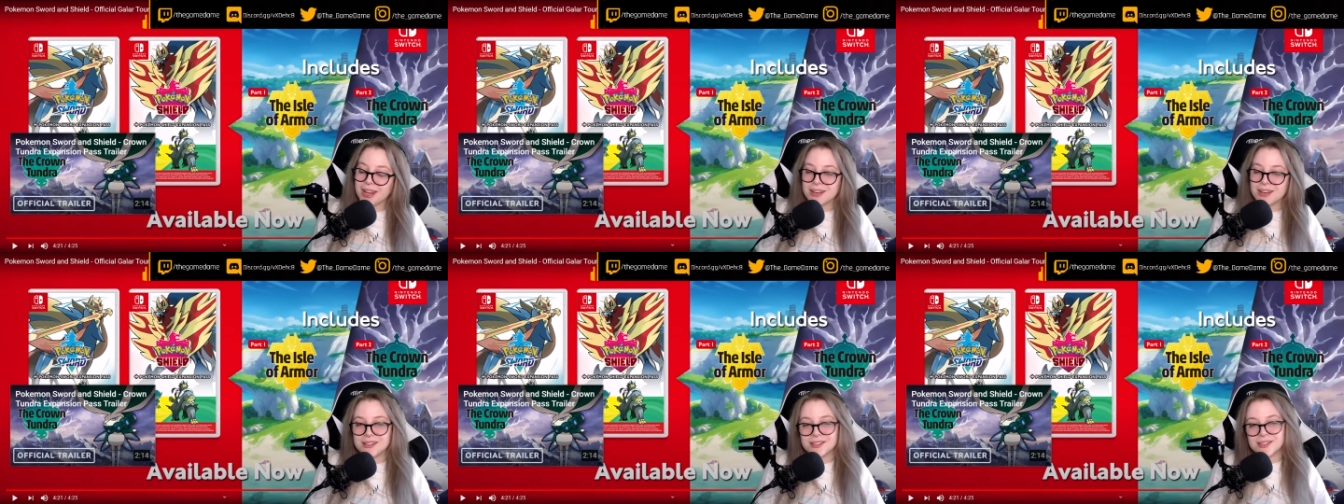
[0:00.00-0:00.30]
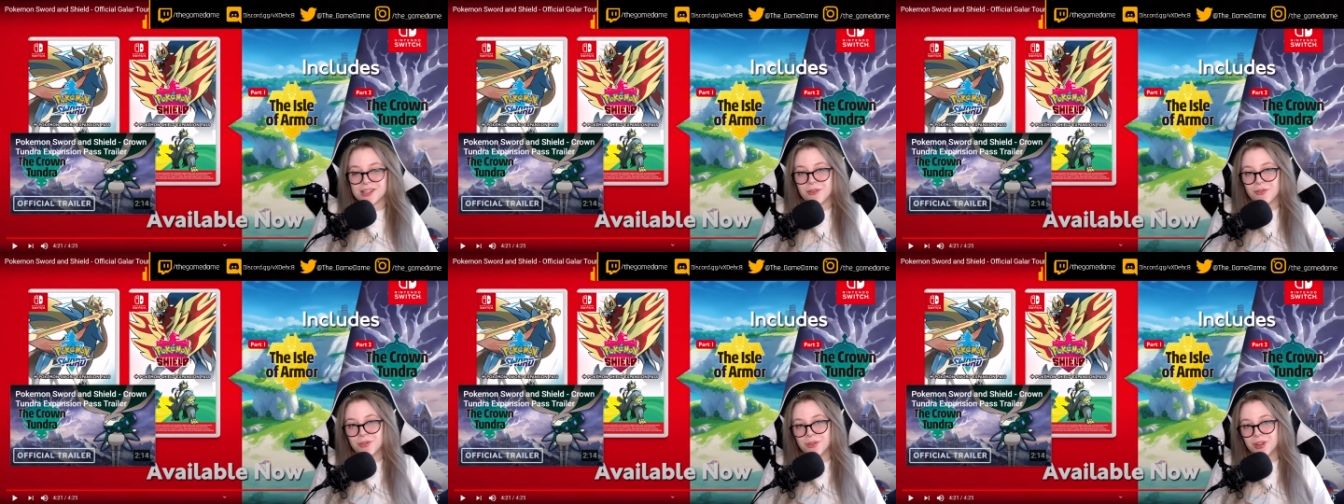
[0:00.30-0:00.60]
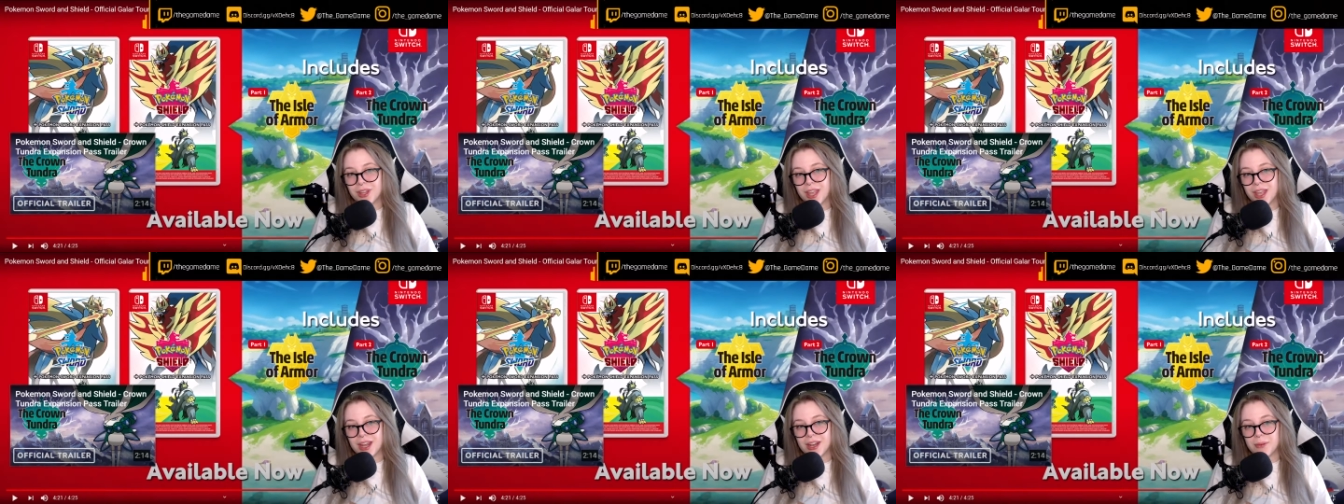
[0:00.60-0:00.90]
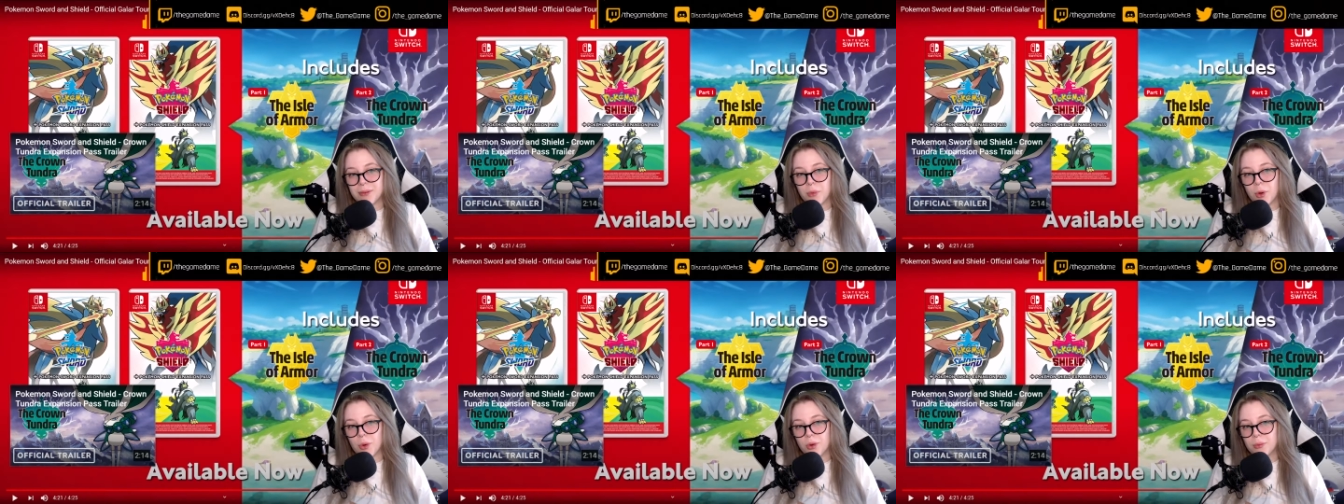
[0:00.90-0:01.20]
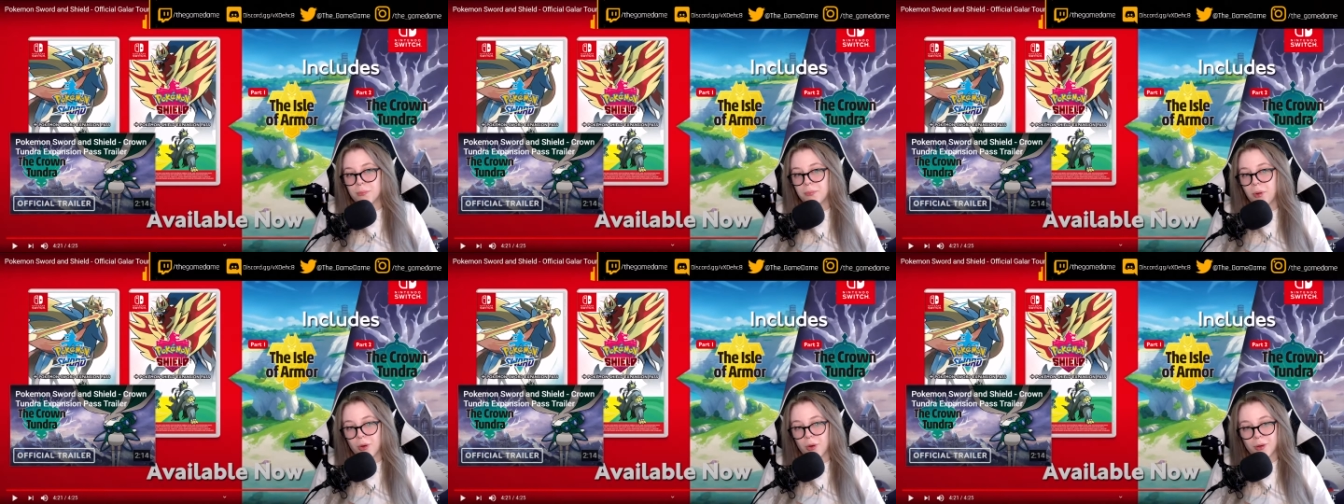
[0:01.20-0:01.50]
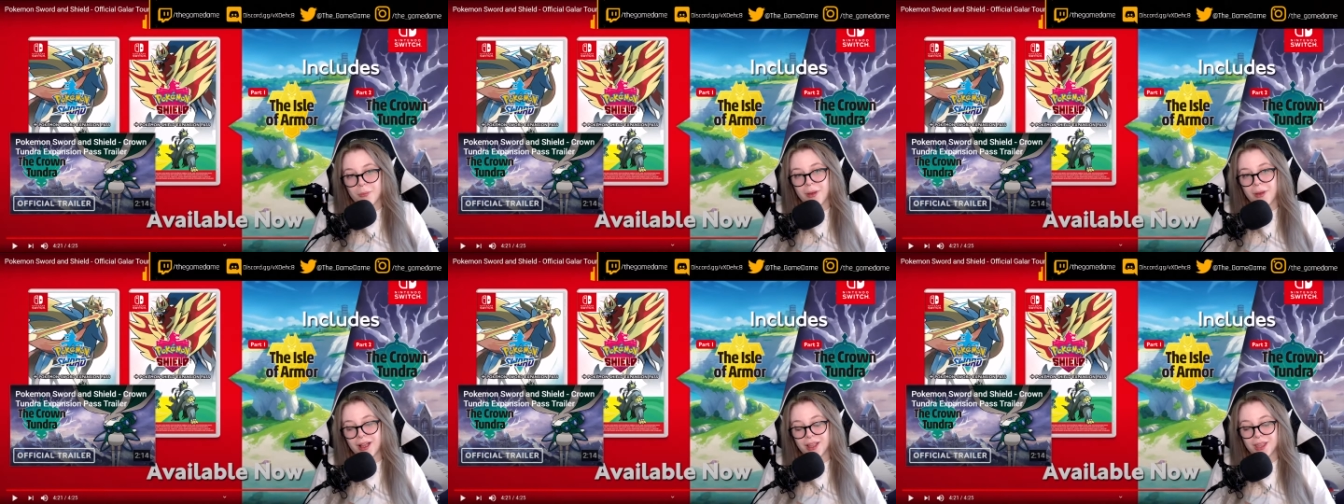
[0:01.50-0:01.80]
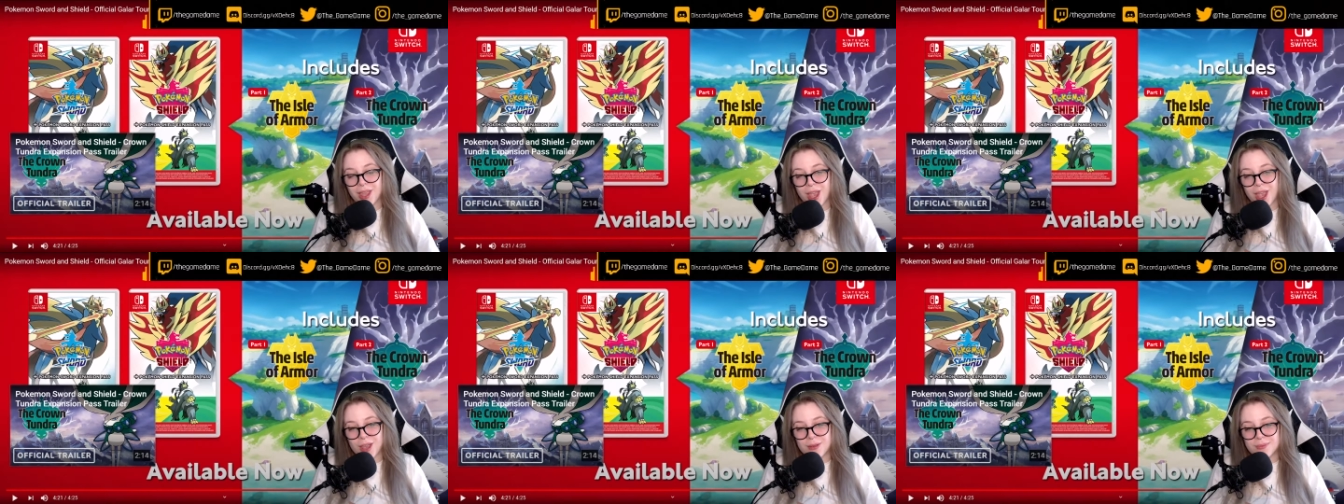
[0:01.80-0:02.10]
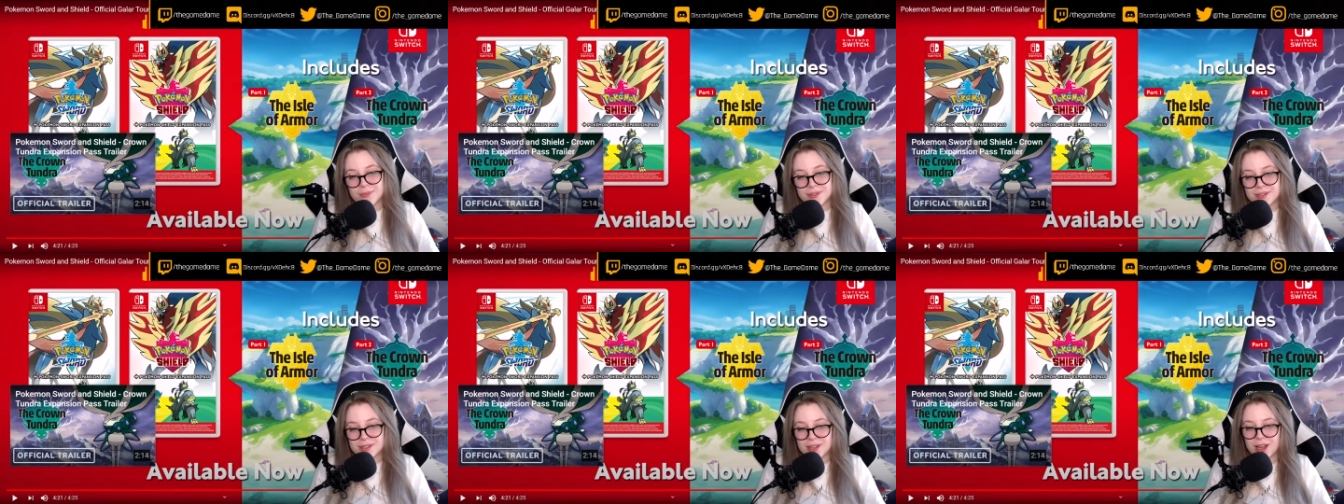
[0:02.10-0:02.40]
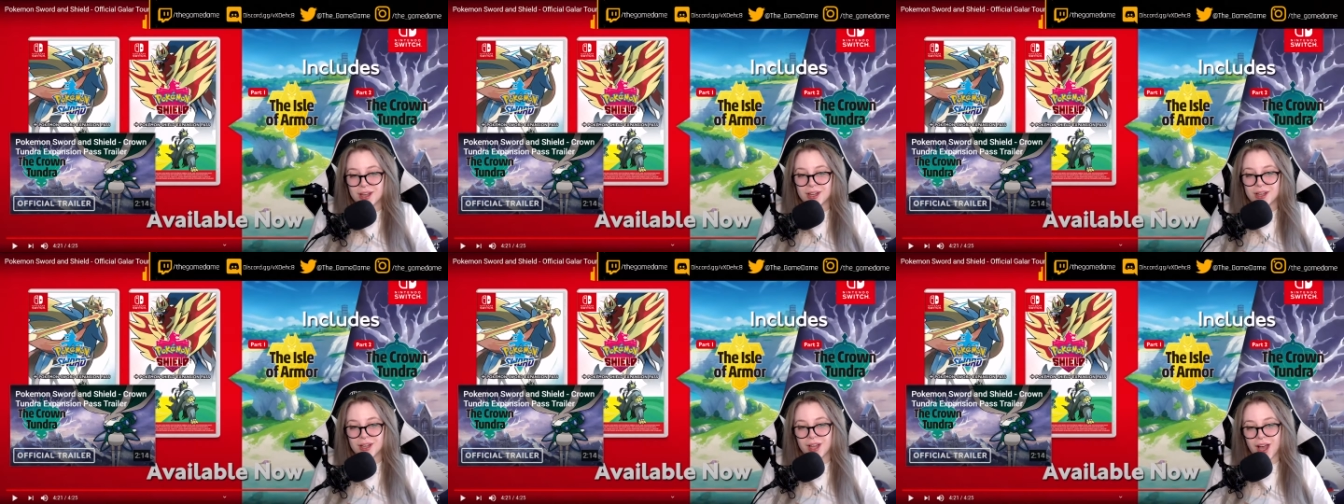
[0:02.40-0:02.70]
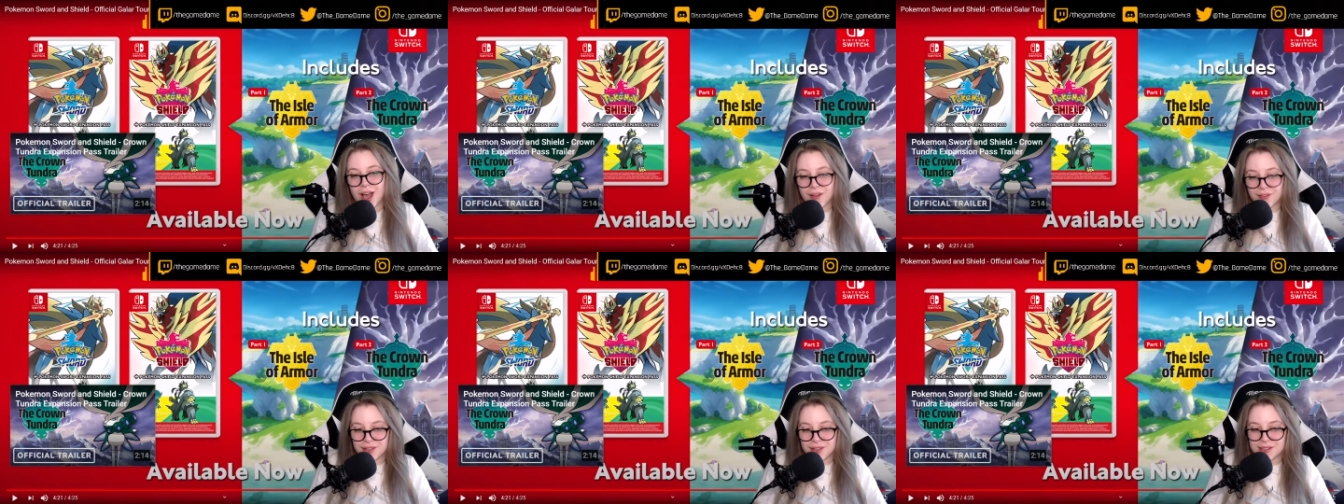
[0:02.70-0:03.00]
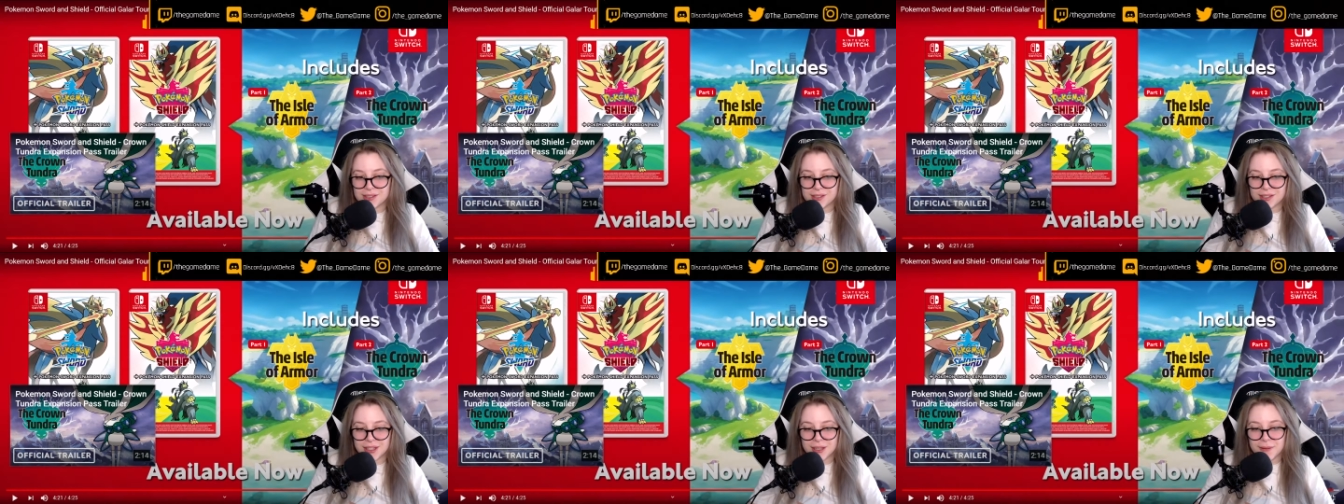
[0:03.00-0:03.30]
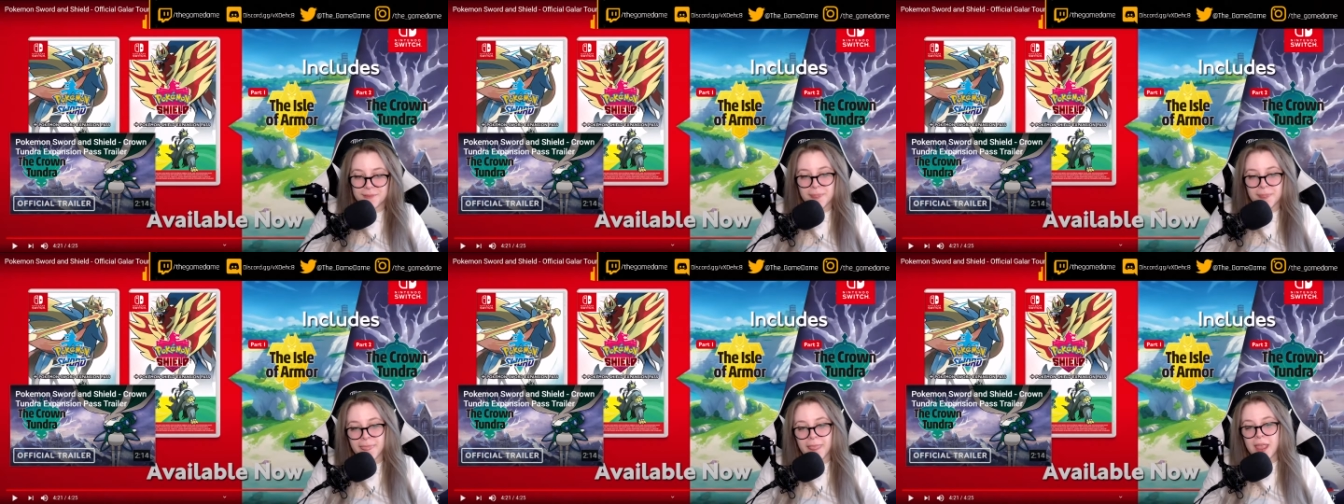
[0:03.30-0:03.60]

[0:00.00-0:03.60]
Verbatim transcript: it is definitely any Pokemon games, obviously.